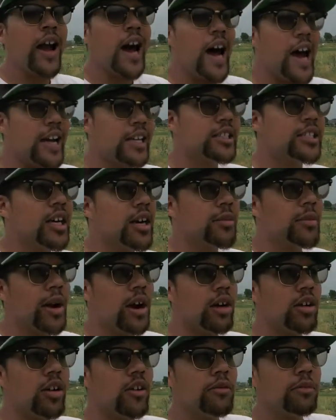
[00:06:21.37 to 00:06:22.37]
I had to come
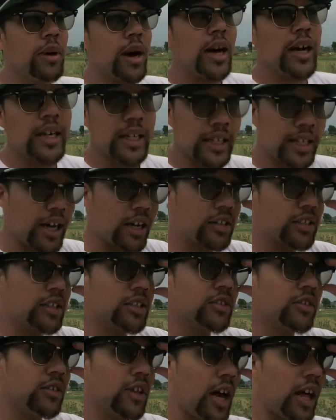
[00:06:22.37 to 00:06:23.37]
out of pocket
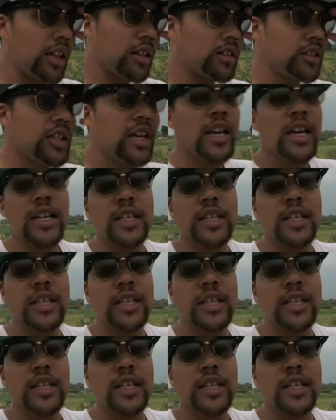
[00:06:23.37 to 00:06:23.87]
thousands of dollars